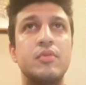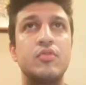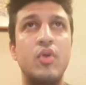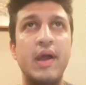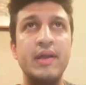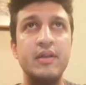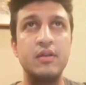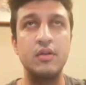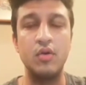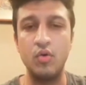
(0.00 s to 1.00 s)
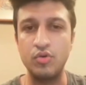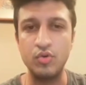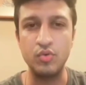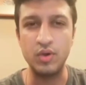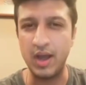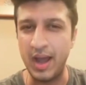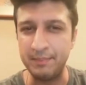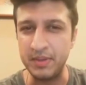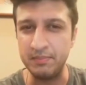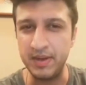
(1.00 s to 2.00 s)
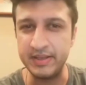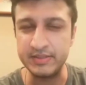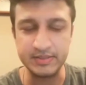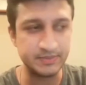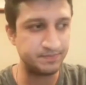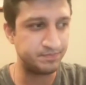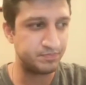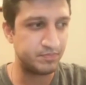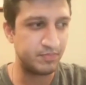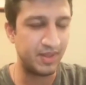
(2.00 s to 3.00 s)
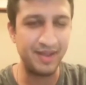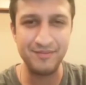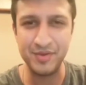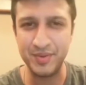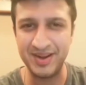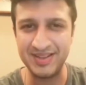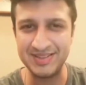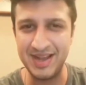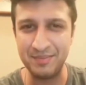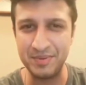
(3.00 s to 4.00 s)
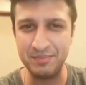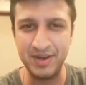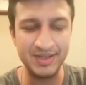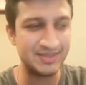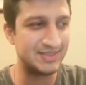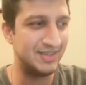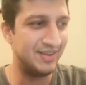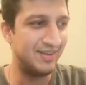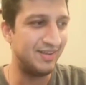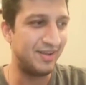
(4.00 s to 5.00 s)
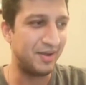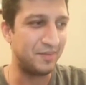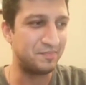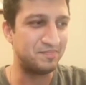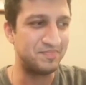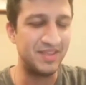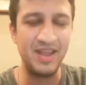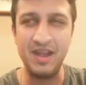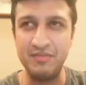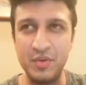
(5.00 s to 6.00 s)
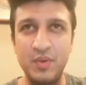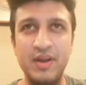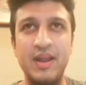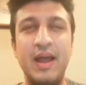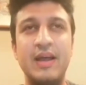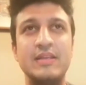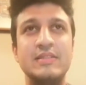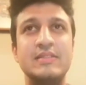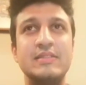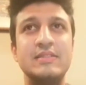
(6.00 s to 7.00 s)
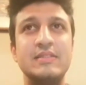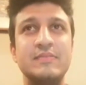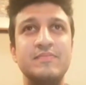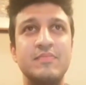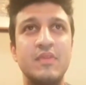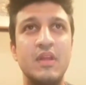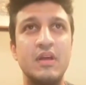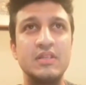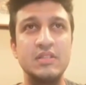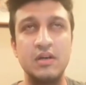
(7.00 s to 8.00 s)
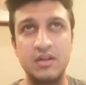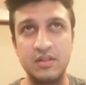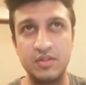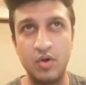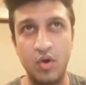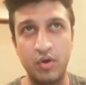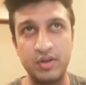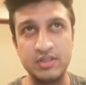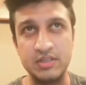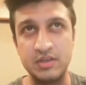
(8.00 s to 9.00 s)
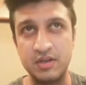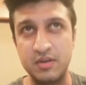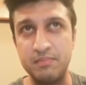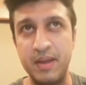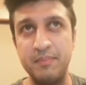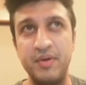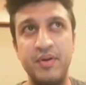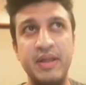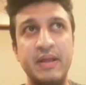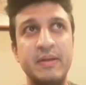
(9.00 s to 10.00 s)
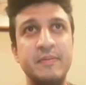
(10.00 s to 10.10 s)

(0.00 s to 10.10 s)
try and go to a happy place. Everyone has a happy place. Everyone has a certain thought, a certain memory,